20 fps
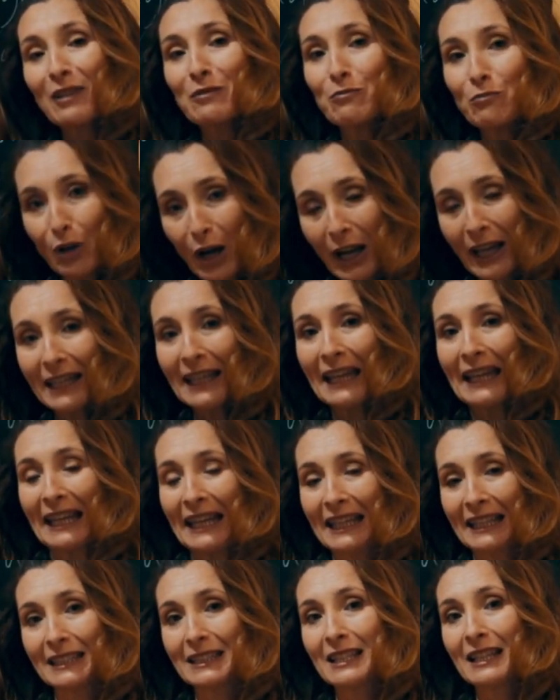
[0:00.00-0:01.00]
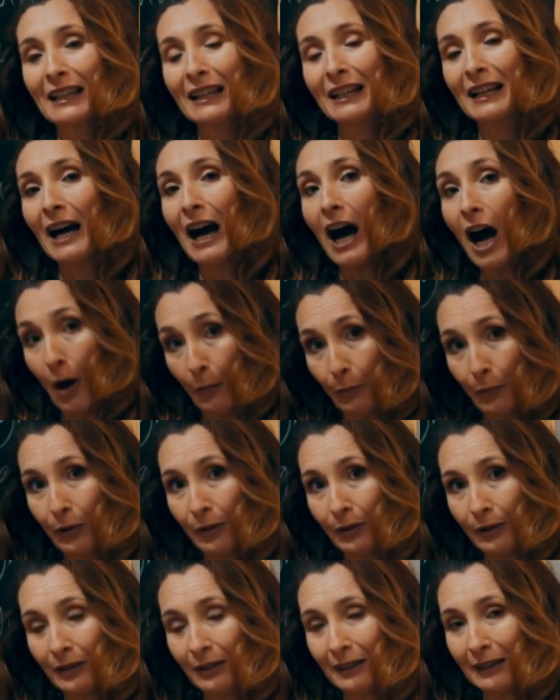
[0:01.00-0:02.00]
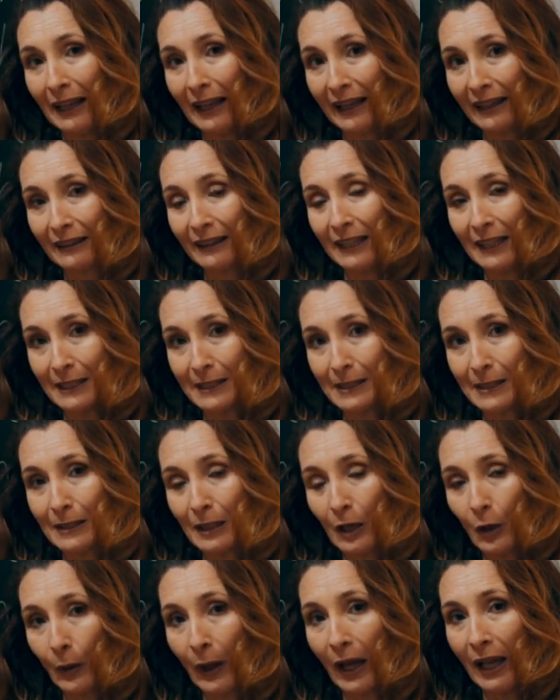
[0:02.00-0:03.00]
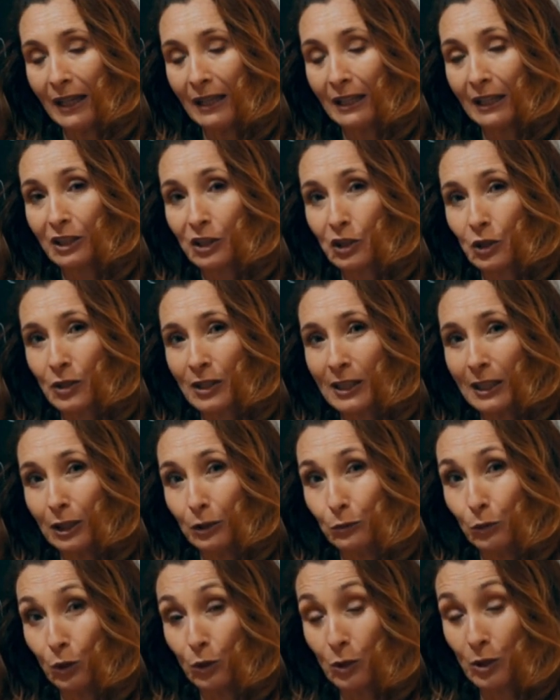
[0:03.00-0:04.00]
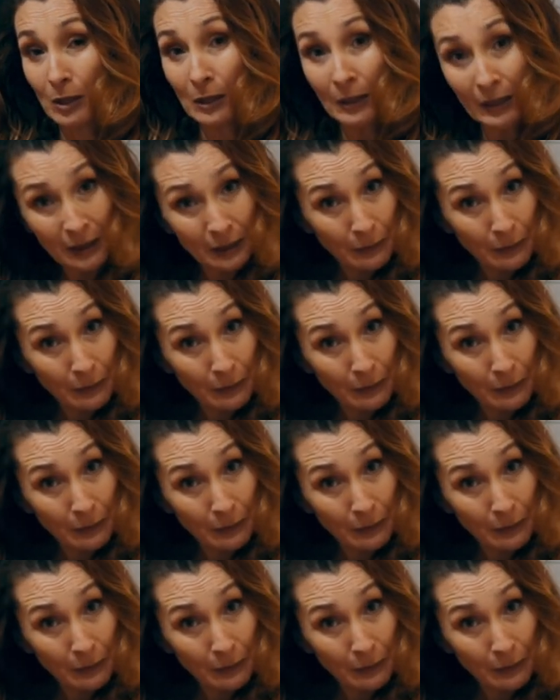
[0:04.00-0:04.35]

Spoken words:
breaking it up like this, okay, into syllables.